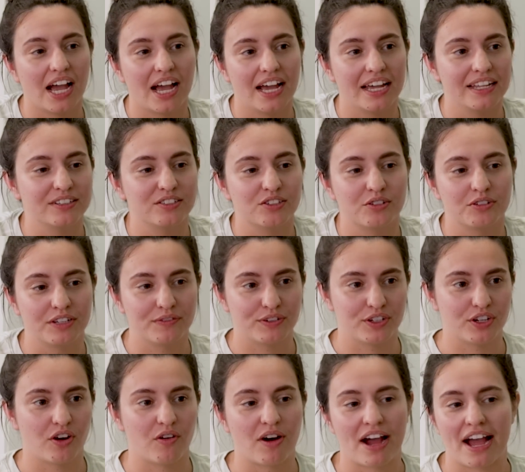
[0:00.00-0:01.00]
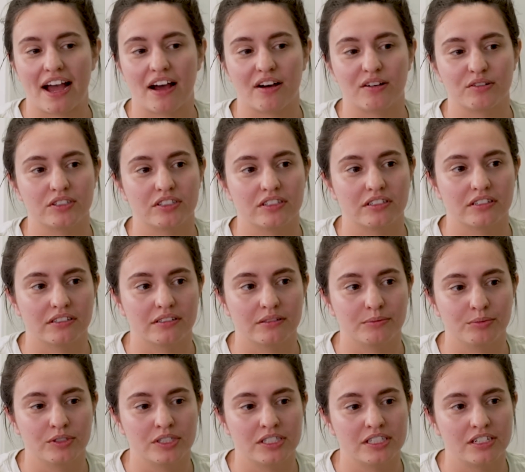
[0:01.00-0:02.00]
I don't even know how to
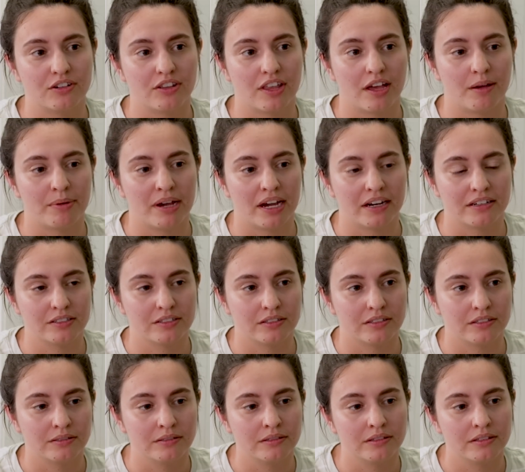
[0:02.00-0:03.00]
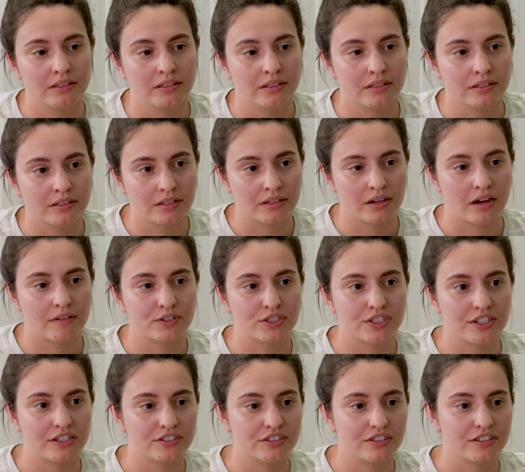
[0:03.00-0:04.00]
steer that back to the
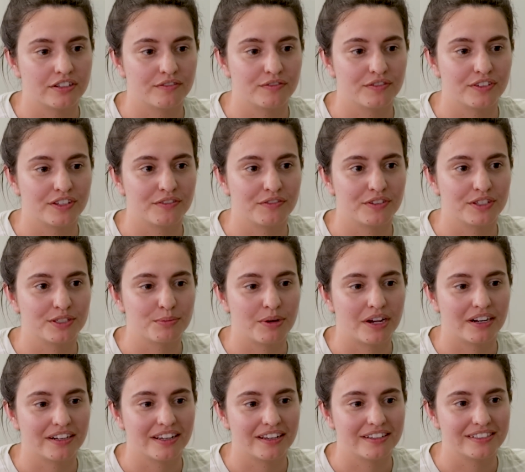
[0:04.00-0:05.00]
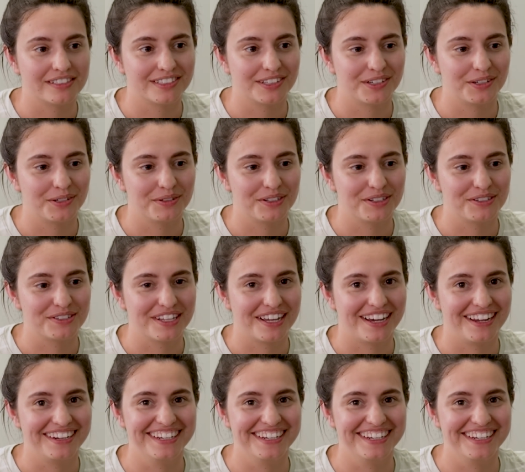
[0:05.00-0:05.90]
conversation of this podcast. So there's that.